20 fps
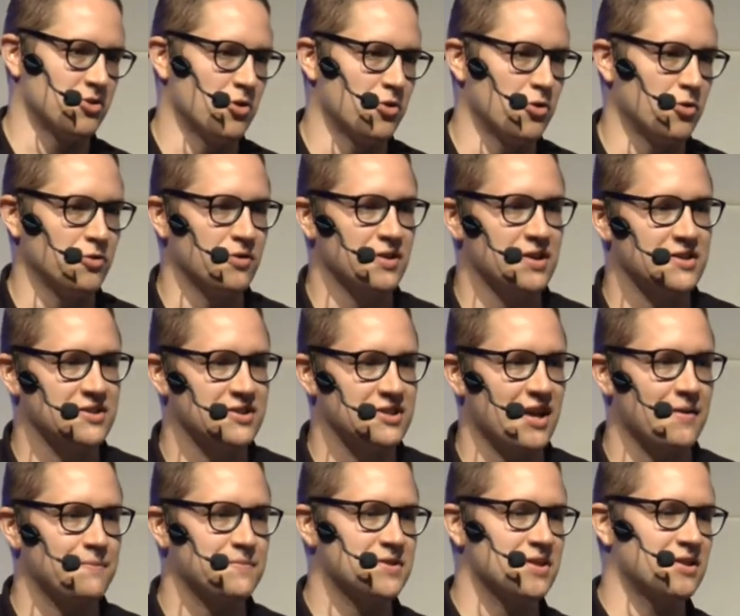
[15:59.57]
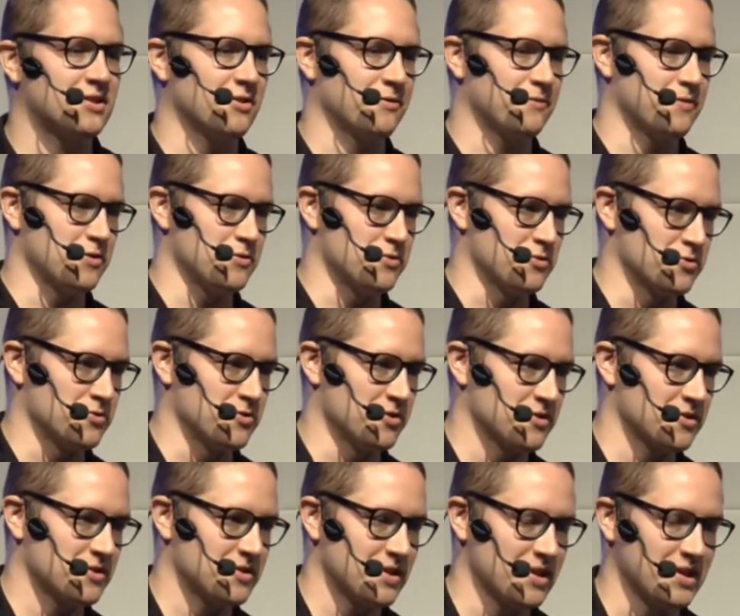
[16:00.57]
only a subset of your
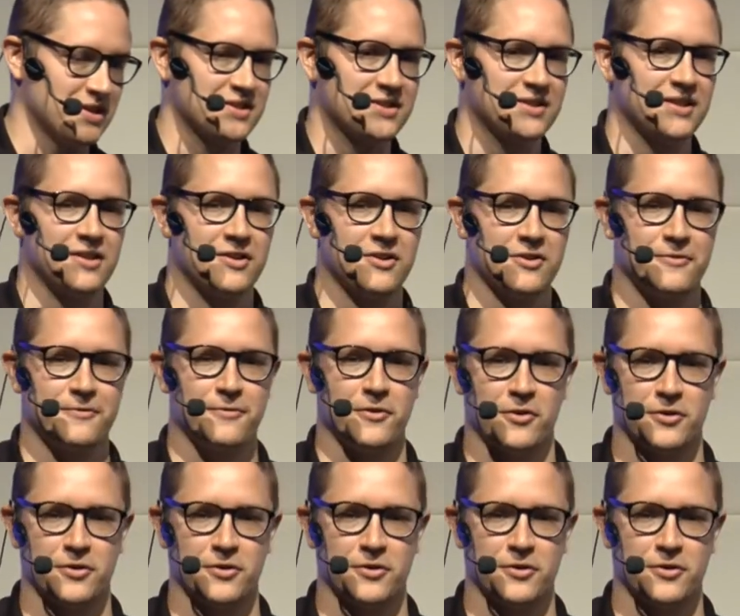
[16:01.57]
users instead of the